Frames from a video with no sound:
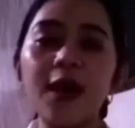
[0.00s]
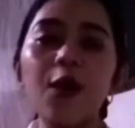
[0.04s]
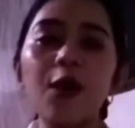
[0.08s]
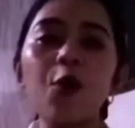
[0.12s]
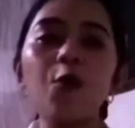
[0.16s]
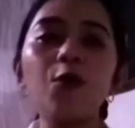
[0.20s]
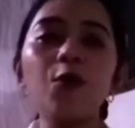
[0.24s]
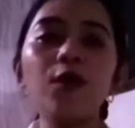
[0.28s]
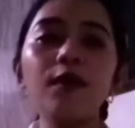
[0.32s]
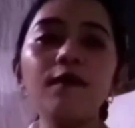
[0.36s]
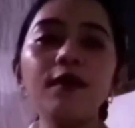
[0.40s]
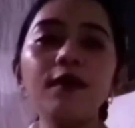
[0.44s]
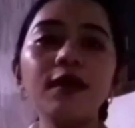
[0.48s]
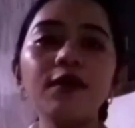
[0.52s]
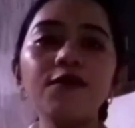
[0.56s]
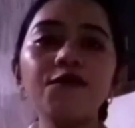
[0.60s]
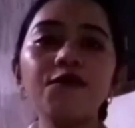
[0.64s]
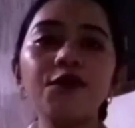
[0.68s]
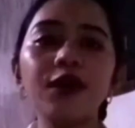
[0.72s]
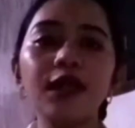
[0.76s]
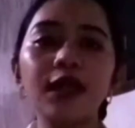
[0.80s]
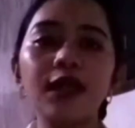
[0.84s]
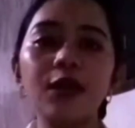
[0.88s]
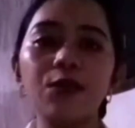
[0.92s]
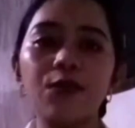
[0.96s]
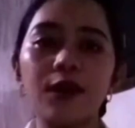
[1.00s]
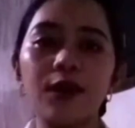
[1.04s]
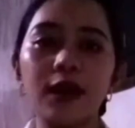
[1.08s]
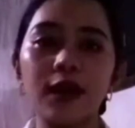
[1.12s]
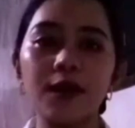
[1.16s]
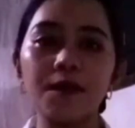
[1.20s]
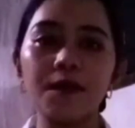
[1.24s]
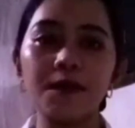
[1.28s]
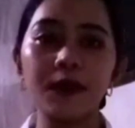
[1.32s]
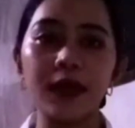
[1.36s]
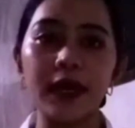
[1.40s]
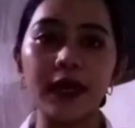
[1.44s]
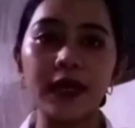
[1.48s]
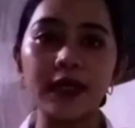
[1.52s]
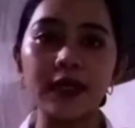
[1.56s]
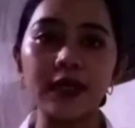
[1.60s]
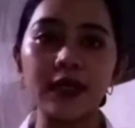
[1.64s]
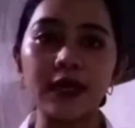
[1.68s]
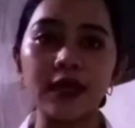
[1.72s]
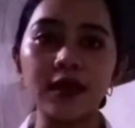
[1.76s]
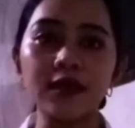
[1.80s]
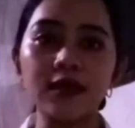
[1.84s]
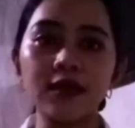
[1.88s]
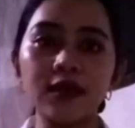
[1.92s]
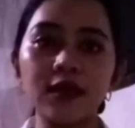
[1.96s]
Women friendly
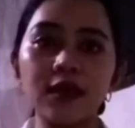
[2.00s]
workplaces